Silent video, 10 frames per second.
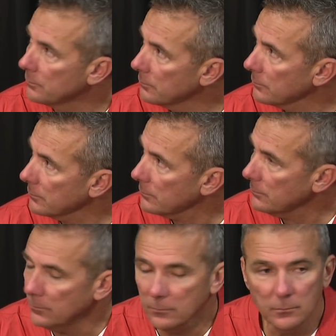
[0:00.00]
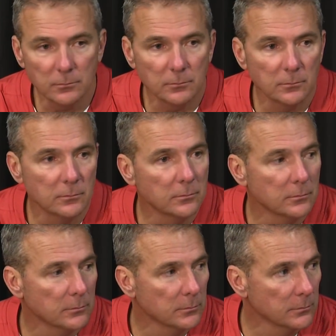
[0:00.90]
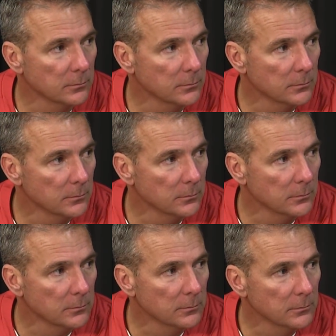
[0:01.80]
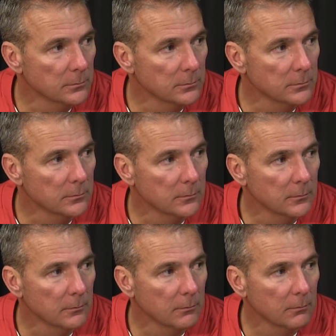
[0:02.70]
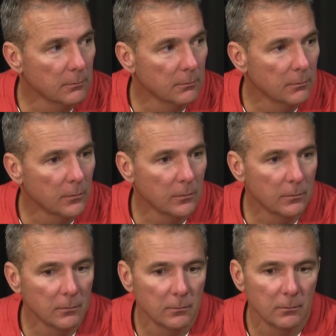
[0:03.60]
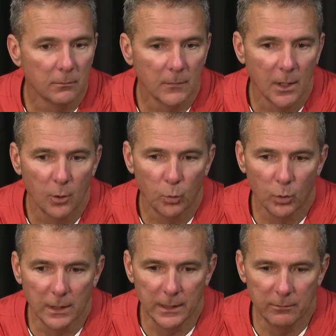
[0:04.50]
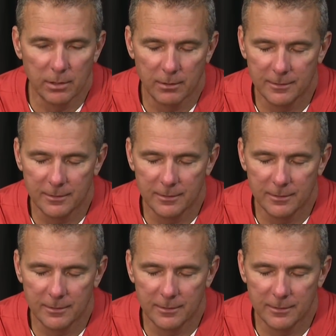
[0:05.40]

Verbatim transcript: Were you were you relieved they went for two? That this thing wasn't going to last very much relieved.